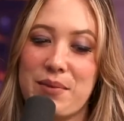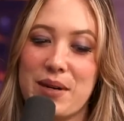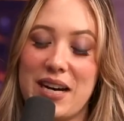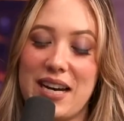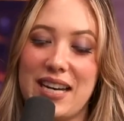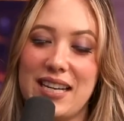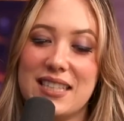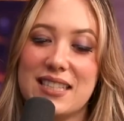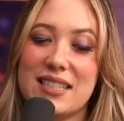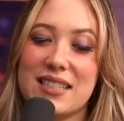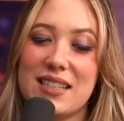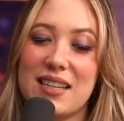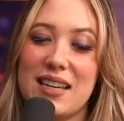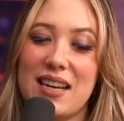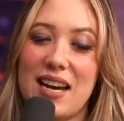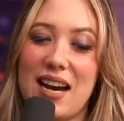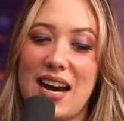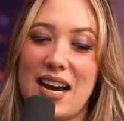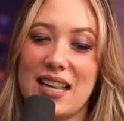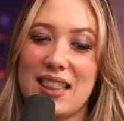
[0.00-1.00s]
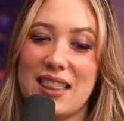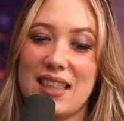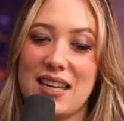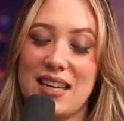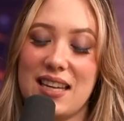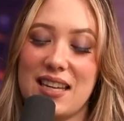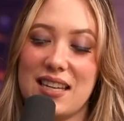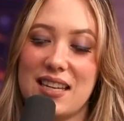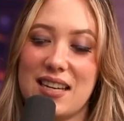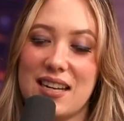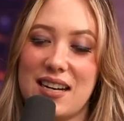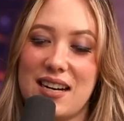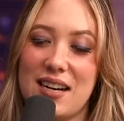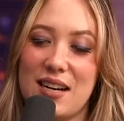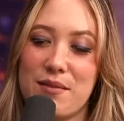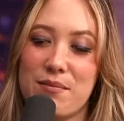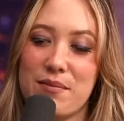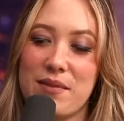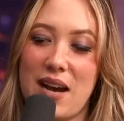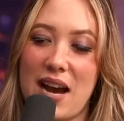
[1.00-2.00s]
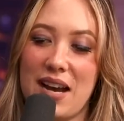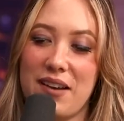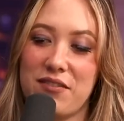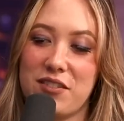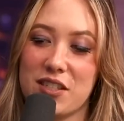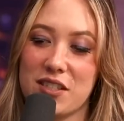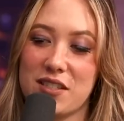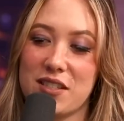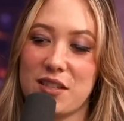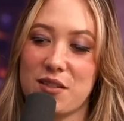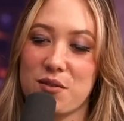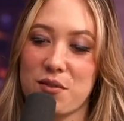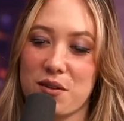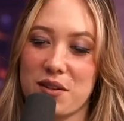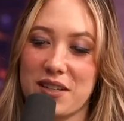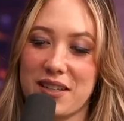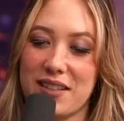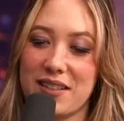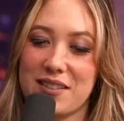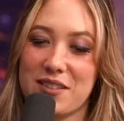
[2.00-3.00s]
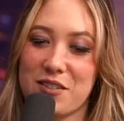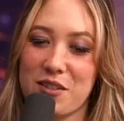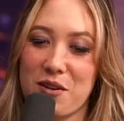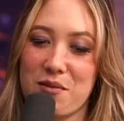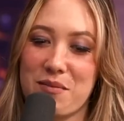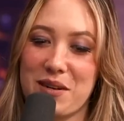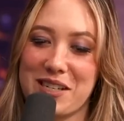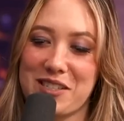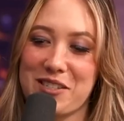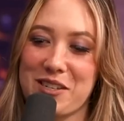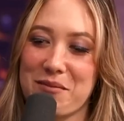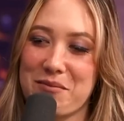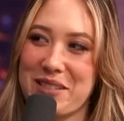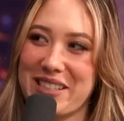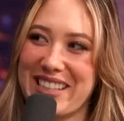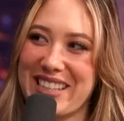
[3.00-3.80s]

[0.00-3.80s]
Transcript: But I think um, I've just ignored it so much